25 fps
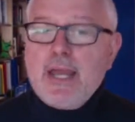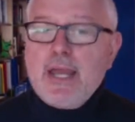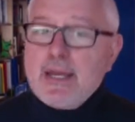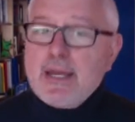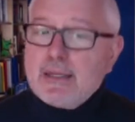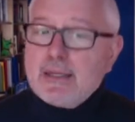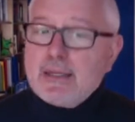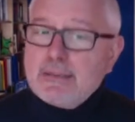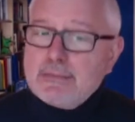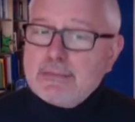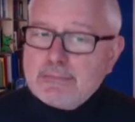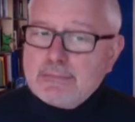
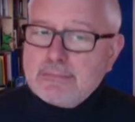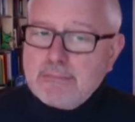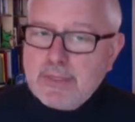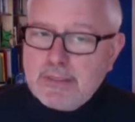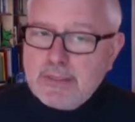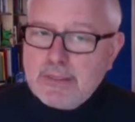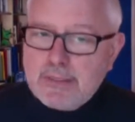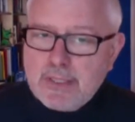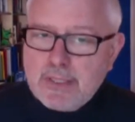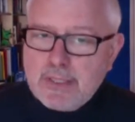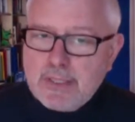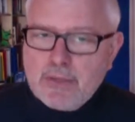and
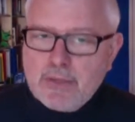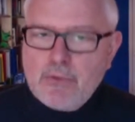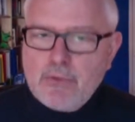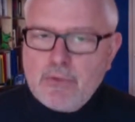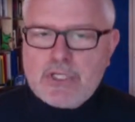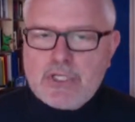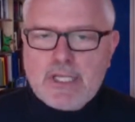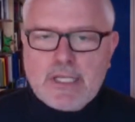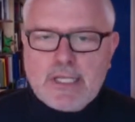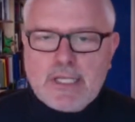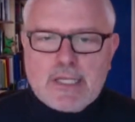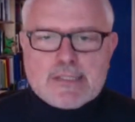a
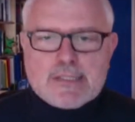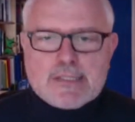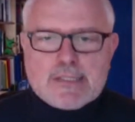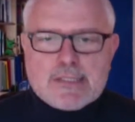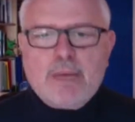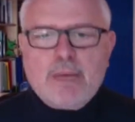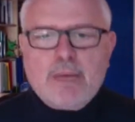technology that is